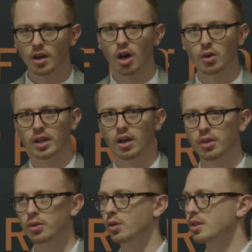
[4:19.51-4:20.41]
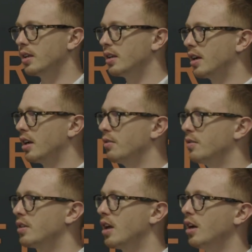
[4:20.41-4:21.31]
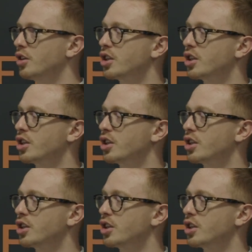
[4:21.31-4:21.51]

hone in our thoughts and kind of uh,